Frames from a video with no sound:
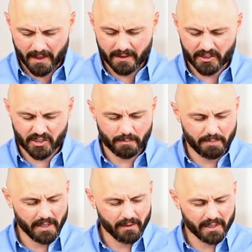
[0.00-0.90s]
"The
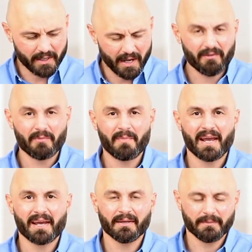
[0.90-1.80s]
spirit of a
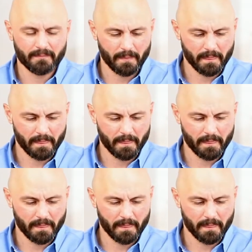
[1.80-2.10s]
man